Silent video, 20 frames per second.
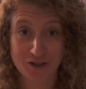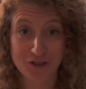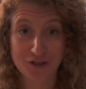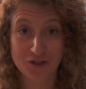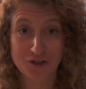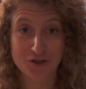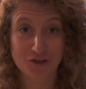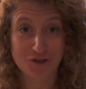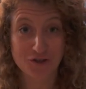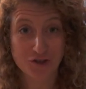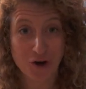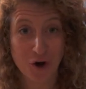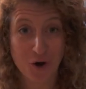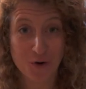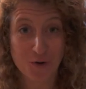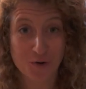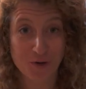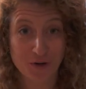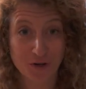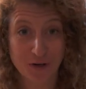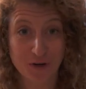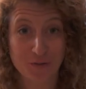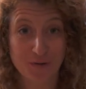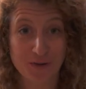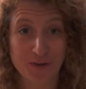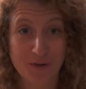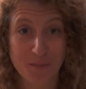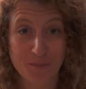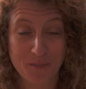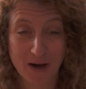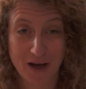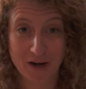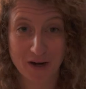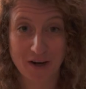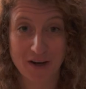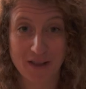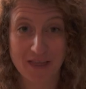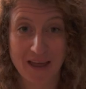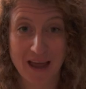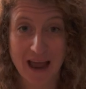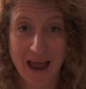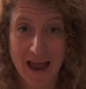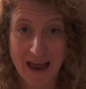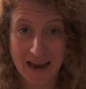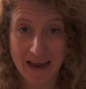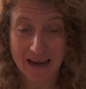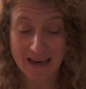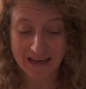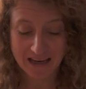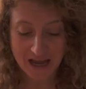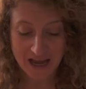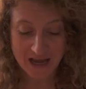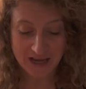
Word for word: looked so good with the butter, the egg,